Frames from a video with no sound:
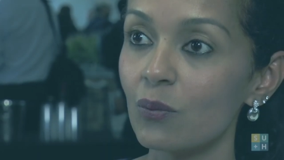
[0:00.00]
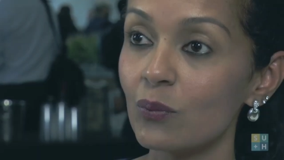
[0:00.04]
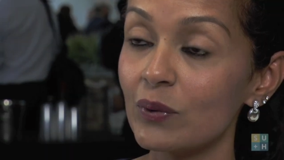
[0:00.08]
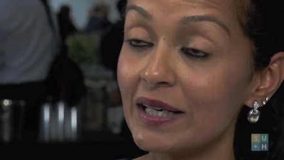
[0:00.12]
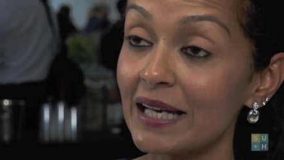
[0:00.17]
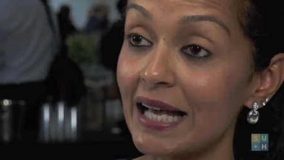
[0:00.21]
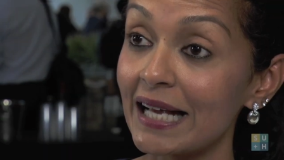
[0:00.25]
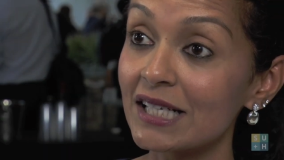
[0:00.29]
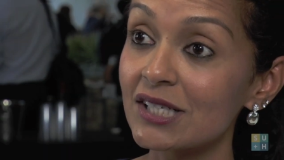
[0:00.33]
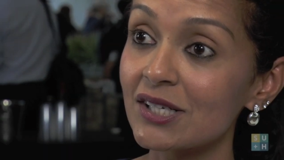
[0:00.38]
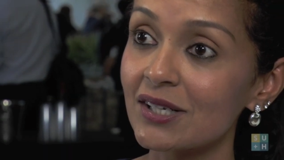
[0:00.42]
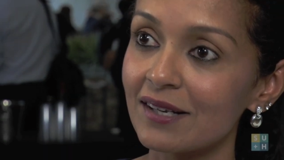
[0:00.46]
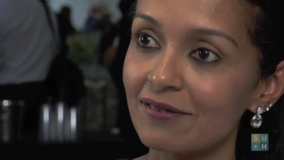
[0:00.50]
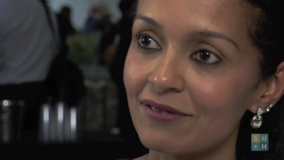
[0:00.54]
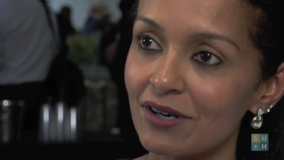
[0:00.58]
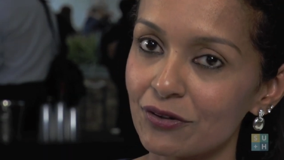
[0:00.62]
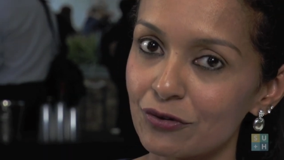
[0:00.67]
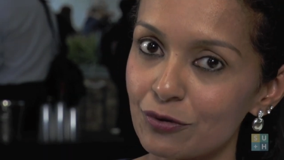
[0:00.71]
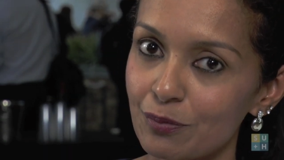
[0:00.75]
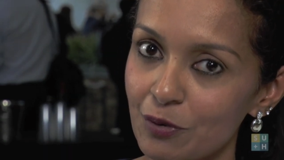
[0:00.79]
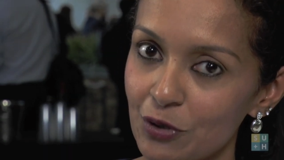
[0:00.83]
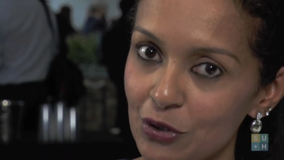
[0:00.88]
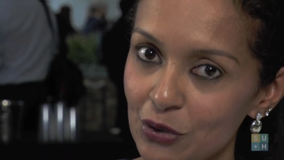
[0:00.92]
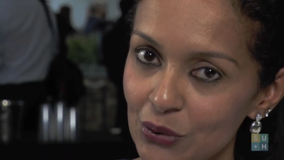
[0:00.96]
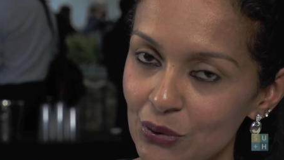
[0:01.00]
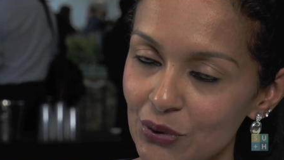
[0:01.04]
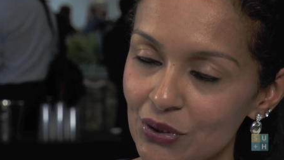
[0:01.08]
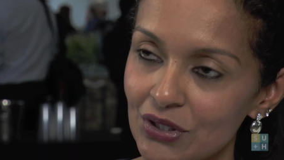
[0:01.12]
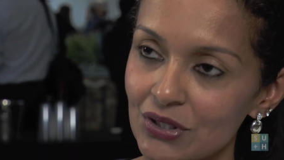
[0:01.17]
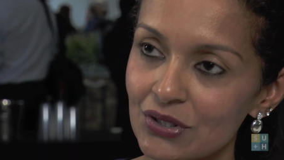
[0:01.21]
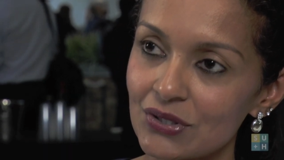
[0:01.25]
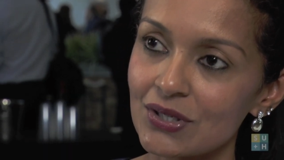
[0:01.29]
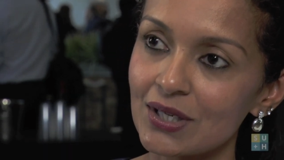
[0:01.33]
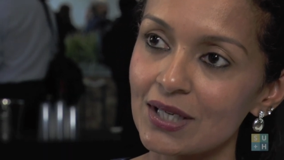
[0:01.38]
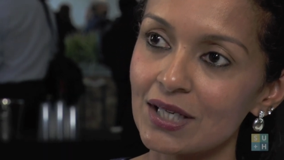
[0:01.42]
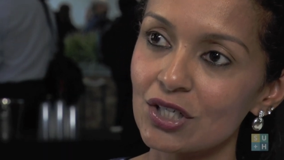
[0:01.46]
uh, we like to give
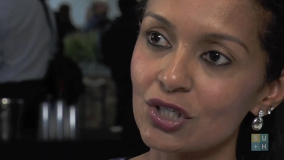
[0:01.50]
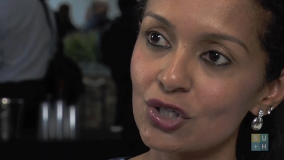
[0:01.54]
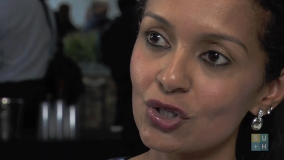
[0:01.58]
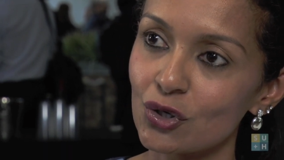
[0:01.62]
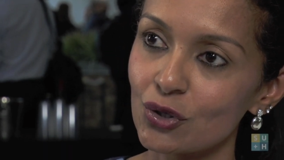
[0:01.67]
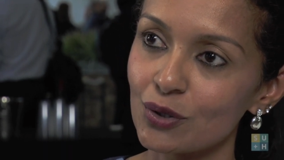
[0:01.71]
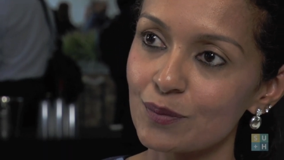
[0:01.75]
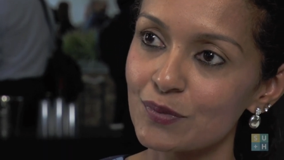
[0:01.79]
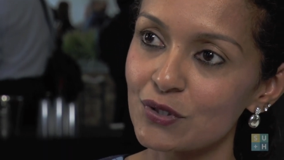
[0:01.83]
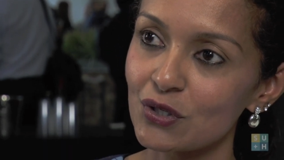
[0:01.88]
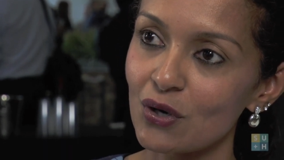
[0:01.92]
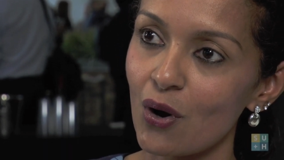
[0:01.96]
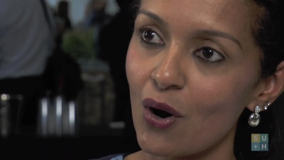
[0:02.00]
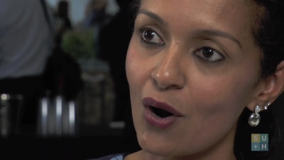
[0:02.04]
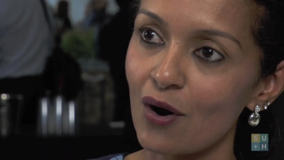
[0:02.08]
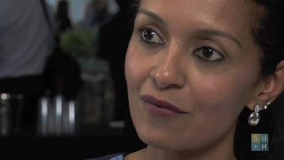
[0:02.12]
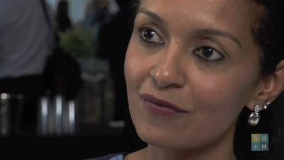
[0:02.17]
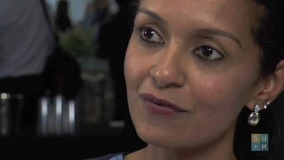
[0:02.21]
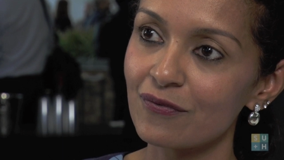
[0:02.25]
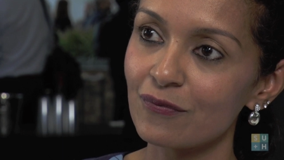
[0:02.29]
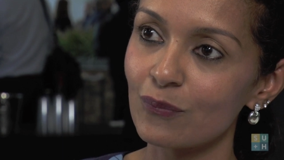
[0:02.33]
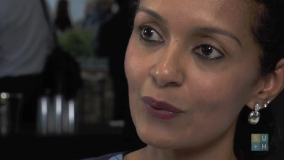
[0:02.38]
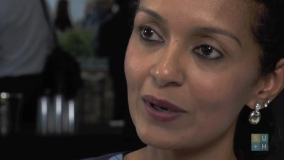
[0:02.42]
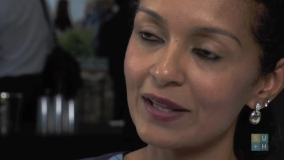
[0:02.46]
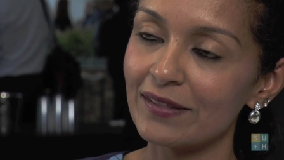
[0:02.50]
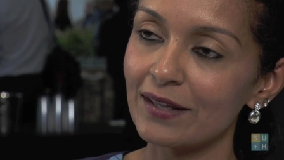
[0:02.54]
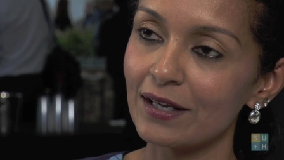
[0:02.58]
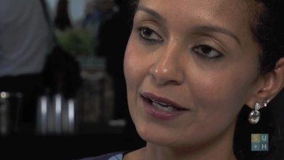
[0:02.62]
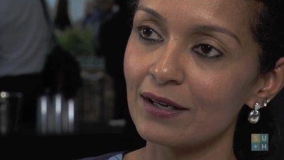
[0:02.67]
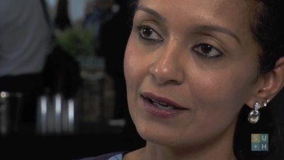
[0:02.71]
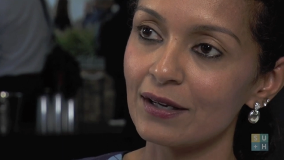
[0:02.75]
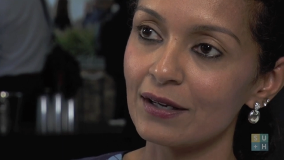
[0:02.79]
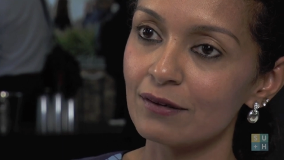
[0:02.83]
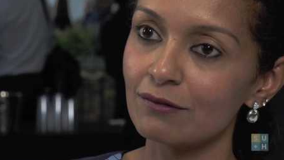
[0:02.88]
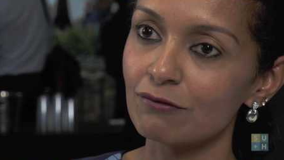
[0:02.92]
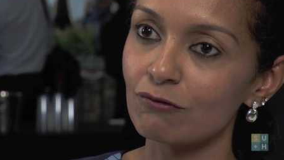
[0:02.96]
entrepreneurs in terms of when they
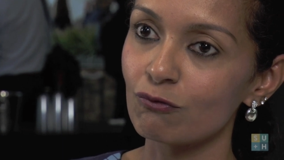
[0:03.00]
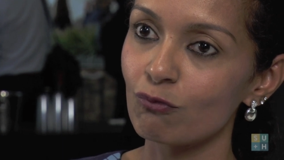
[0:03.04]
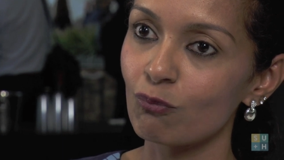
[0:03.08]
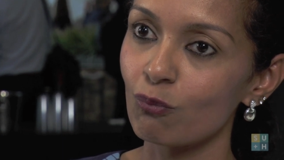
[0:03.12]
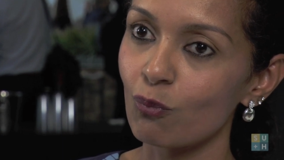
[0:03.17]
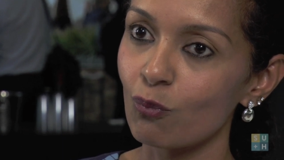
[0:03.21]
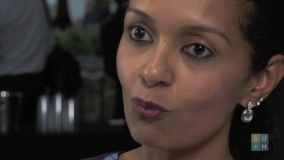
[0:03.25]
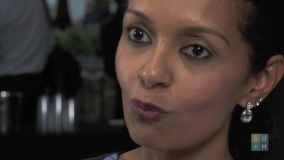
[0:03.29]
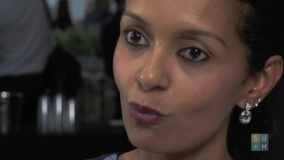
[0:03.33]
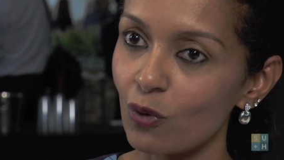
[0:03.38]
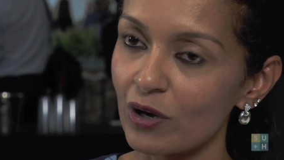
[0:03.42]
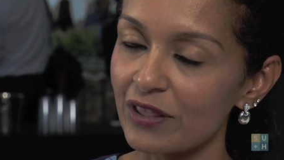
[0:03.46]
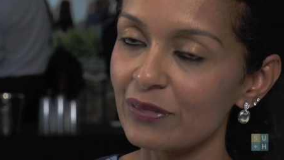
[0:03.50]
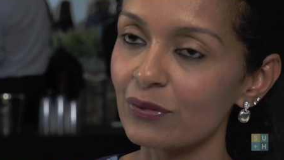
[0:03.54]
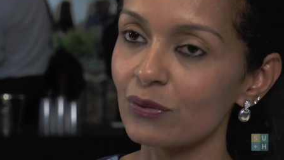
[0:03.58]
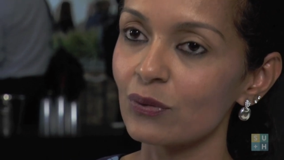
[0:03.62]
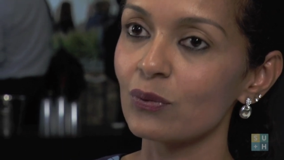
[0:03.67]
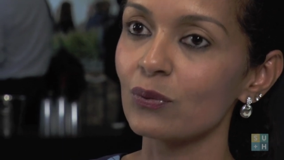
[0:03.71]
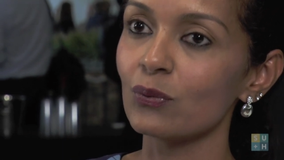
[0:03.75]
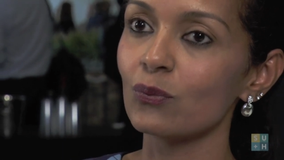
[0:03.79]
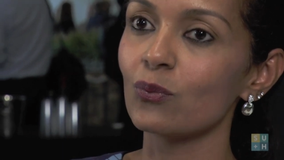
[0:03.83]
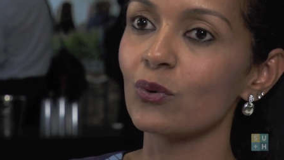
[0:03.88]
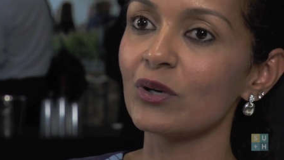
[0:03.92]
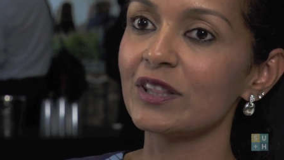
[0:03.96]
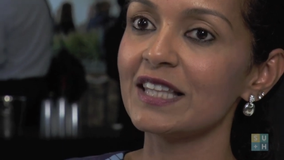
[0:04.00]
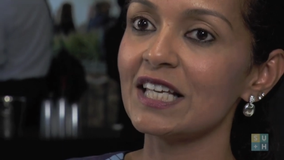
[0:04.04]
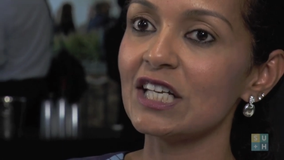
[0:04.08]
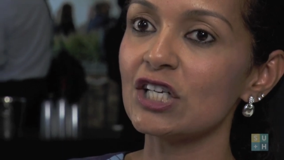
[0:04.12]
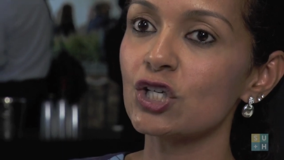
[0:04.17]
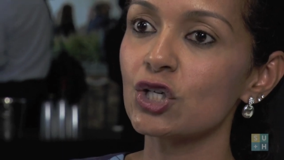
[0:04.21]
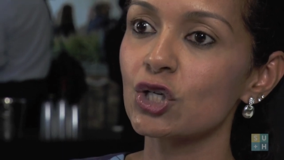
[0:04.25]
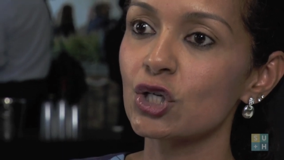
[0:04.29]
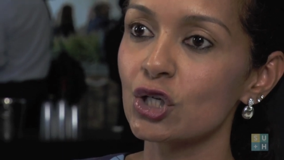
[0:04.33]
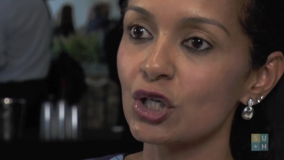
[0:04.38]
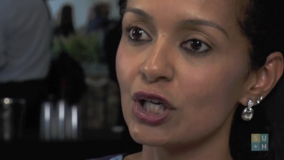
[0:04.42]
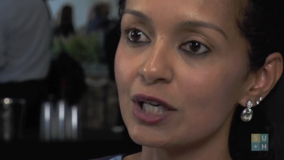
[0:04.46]
it, uh, what what they
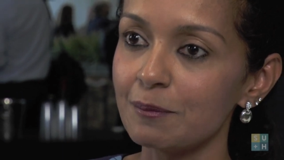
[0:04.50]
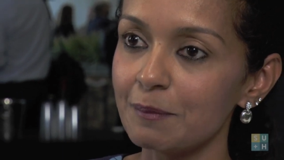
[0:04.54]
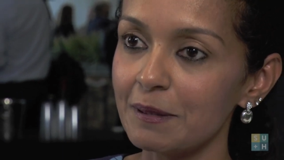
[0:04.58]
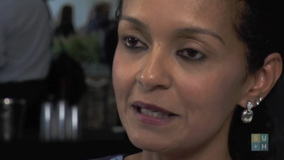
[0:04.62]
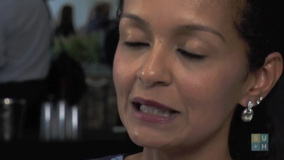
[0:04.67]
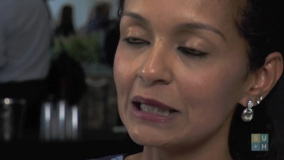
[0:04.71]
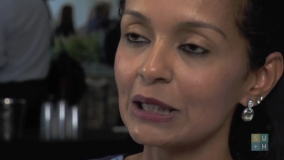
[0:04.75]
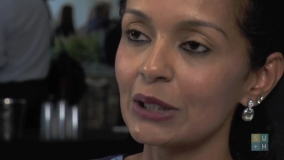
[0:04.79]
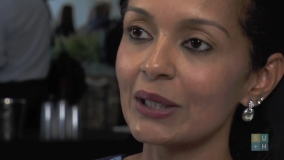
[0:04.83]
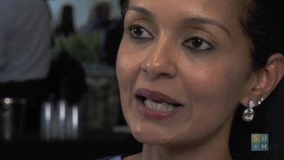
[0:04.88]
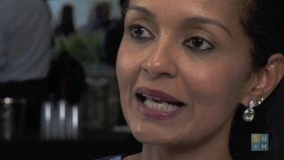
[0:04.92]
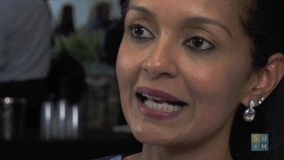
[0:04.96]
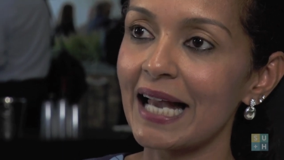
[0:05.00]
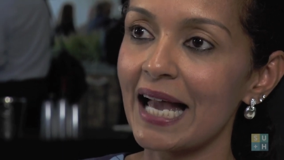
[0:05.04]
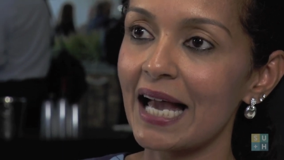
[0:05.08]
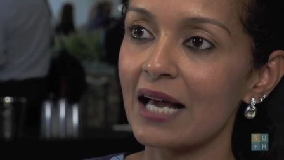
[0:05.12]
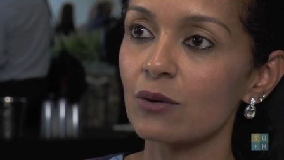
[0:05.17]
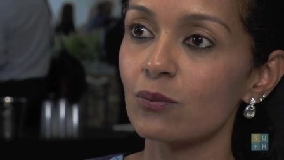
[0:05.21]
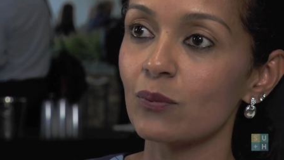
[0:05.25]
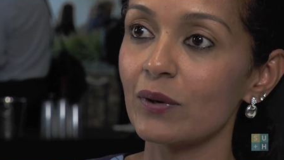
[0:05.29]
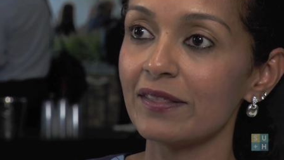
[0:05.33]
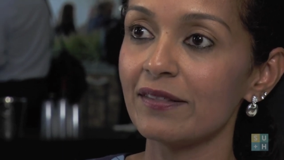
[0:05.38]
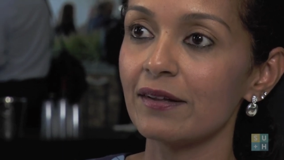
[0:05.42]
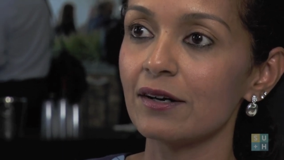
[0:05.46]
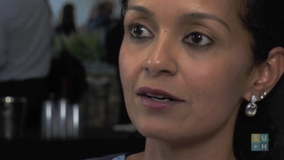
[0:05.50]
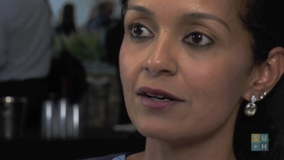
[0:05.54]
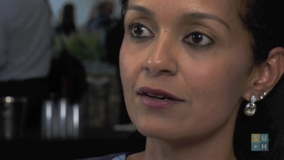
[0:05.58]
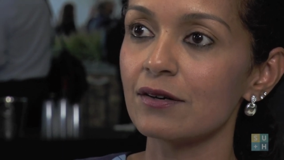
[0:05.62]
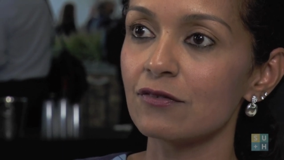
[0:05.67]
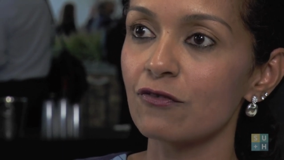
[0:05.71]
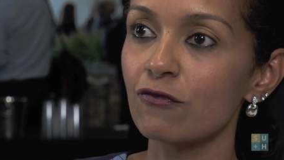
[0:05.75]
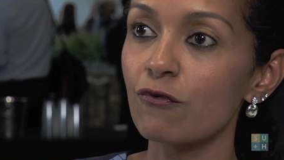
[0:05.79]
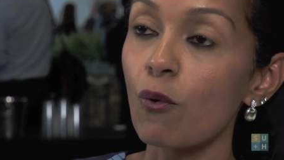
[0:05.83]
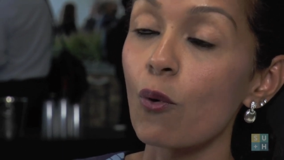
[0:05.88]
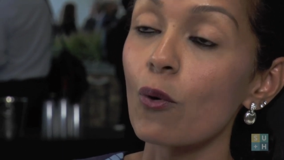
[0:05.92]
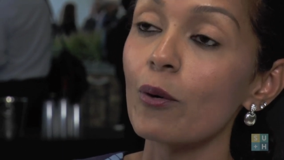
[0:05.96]
should be looking at when
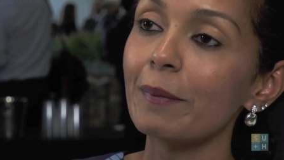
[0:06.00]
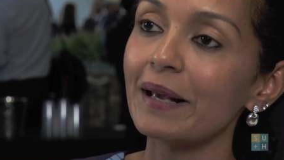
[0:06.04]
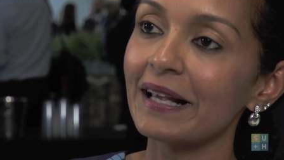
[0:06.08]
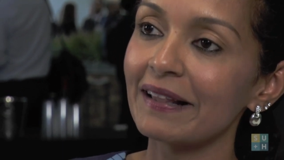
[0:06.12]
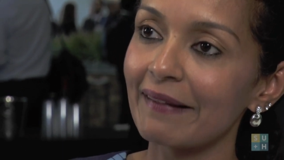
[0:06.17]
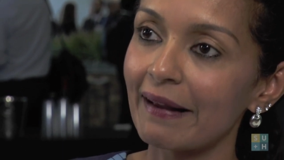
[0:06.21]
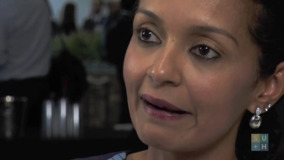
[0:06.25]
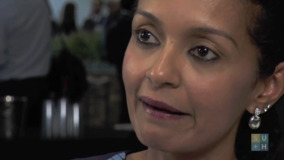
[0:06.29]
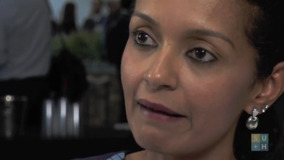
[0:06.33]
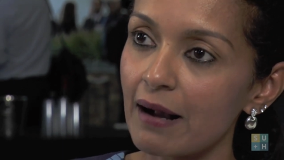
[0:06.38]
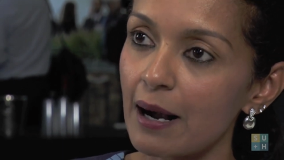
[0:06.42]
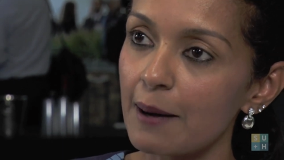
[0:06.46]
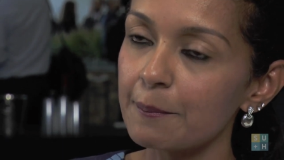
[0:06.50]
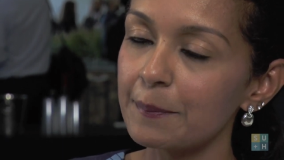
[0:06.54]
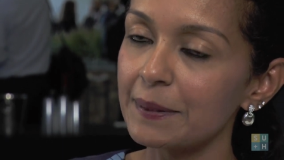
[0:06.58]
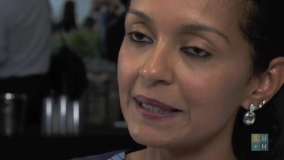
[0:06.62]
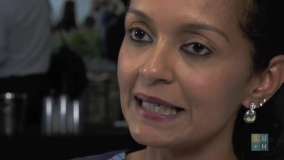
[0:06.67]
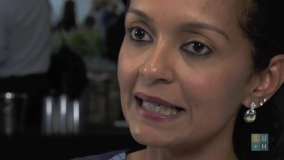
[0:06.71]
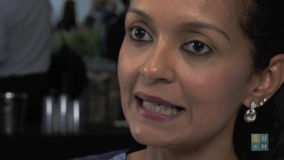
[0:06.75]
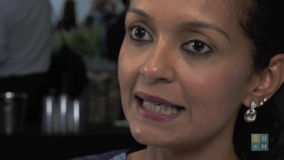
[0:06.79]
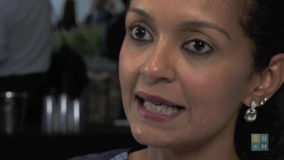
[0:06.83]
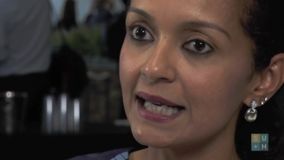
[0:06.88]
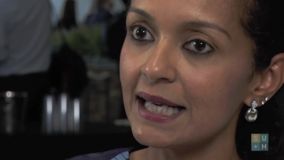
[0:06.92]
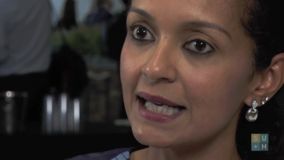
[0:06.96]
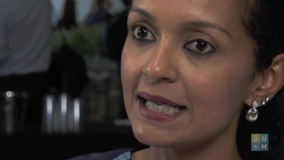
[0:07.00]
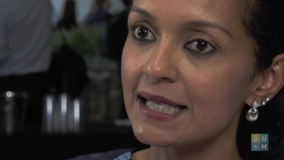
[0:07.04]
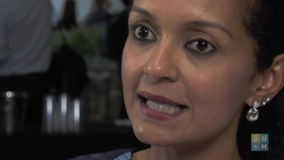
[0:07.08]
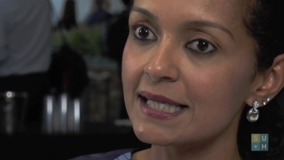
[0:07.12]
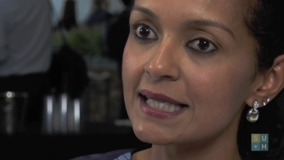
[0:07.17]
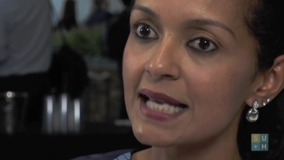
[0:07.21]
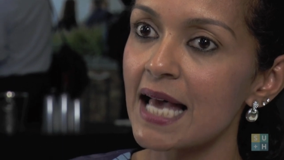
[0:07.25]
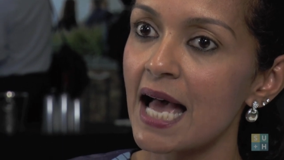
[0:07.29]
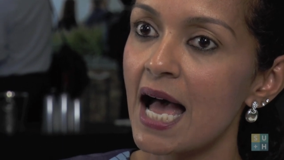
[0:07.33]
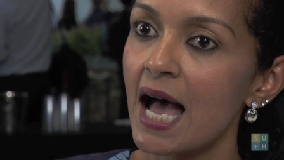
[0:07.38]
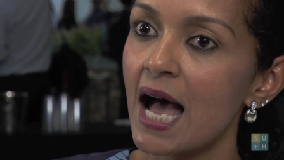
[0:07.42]
they're forming their company is